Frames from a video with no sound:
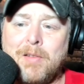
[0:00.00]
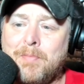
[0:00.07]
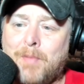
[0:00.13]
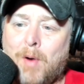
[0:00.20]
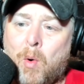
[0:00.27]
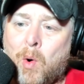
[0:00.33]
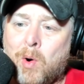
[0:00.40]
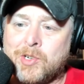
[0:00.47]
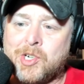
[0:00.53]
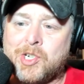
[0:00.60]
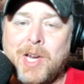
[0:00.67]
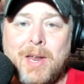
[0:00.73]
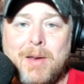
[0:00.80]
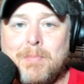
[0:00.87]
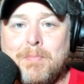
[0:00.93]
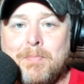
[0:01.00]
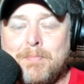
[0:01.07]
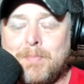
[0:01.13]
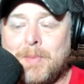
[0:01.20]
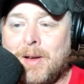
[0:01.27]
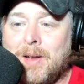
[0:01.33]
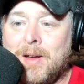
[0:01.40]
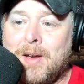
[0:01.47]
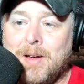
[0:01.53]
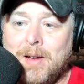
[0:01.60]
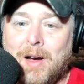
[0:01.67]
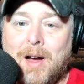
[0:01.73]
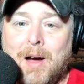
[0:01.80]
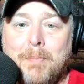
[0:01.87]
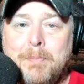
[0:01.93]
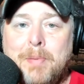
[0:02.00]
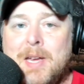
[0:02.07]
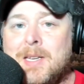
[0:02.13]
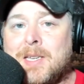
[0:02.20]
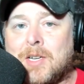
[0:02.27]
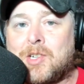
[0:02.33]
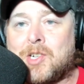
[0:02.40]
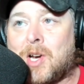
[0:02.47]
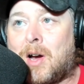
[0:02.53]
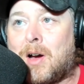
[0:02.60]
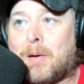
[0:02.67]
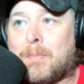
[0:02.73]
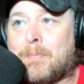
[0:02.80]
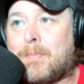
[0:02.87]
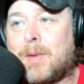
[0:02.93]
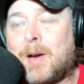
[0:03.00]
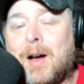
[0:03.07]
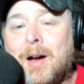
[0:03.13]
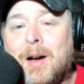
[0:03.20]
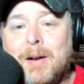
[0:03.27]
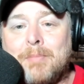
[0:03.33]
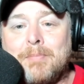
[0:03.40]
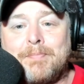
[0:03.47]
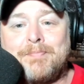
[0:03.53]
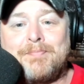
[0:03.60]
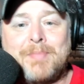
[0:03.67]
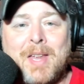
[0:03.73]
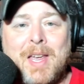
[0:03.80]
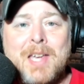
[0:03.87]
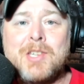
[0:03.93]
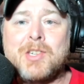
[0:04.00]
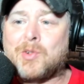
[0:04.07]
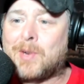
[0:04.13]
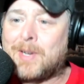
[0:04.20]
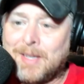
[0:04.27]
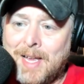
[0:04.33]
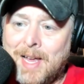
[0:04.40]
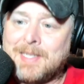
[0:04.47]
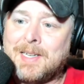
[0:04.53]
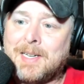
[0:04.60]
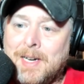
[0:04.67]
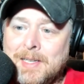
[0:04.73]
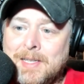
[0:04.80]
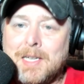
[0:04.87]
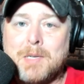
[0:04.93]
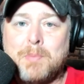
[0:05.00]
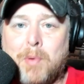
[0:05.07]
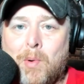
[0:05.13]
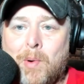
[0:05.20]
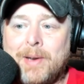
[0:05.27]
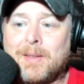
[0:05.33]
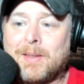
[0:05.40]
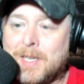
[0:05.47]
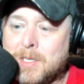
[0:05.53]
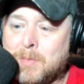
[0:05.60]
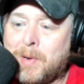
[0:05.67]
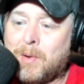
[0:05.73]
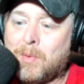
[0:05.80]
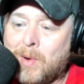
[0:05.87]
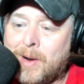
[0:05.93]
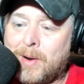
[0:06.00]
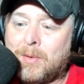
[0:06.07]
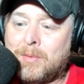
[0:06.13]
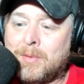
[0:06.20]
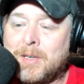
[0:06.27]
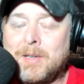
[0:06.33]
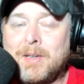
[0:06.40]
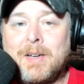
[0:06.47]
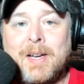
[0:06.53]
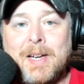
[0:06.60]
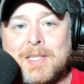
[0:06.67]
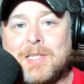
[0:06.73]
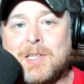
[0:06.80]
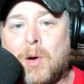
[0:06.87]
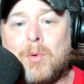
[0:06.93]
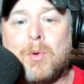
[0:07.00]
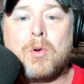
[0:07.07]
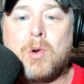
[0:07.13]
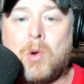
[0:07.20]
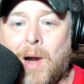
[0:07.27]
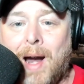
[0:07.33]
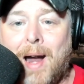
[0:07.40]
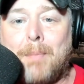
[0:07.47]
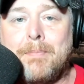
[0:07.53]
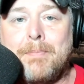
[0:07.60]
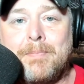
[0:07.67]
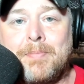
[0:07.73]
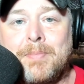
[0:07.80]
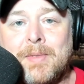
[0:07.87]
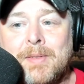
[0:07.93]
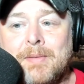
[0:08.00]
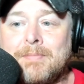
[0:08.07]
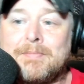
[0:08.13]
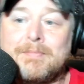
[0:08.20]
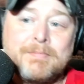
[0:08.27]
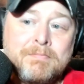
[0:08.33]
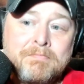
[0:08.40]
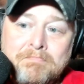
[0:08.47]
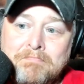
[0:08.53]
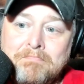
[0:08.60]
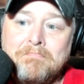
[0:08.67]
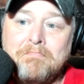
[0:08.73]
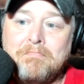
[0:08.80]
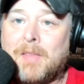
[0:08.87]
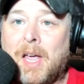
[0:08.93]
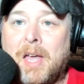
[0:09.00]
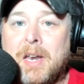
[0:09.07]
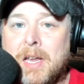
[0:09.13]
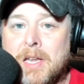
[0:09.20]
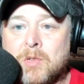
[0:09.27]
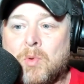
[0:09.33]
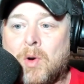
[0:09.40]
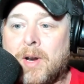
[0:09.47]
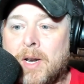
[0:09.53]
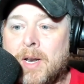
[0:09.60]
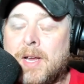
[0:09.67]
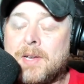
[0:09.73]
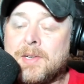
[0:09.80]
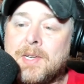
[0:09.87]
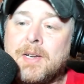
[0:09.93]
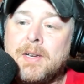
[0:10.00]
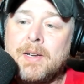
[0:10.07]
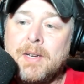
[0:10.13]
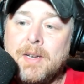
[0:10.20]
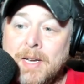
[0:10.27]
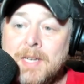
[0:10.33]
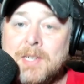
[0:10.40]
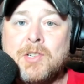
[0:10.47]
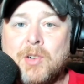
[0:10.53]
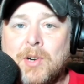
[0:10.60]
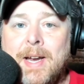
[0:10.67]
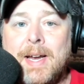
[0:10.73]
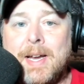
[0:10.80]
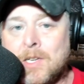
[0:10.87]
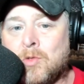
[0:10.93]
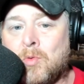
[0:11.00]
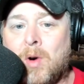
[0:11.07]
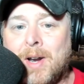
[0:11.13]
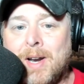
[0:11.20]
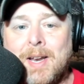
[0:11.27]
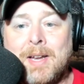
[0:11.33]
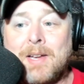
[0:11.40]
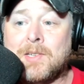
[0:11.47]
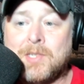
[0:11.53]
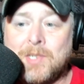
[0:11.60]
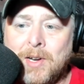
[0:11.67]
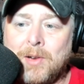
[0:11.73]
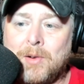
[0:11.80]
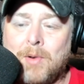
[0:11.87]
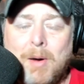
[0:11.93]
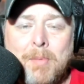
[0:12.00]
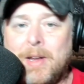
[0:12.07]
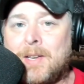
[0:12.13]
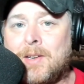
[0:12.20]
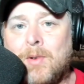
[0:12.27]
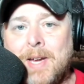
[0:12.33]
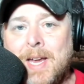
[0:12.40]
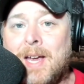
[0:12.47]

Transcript: horseshit piece of junk history lesson at this point. Let's be real. It's total crap. It is what it is. History is what it is too. I mean, you can't